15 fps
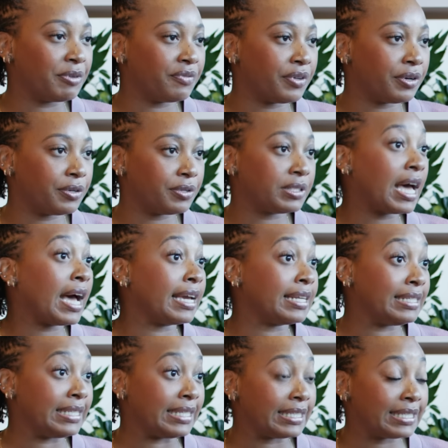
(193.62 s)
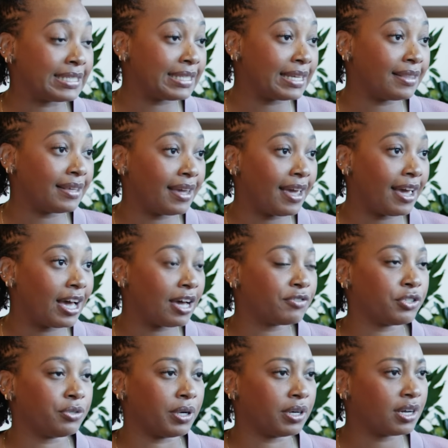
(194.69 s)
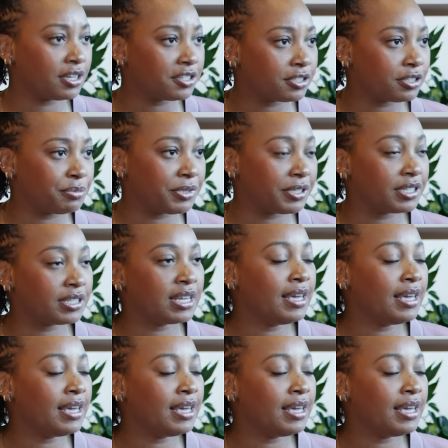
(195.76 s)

of those ideas that they have to our customers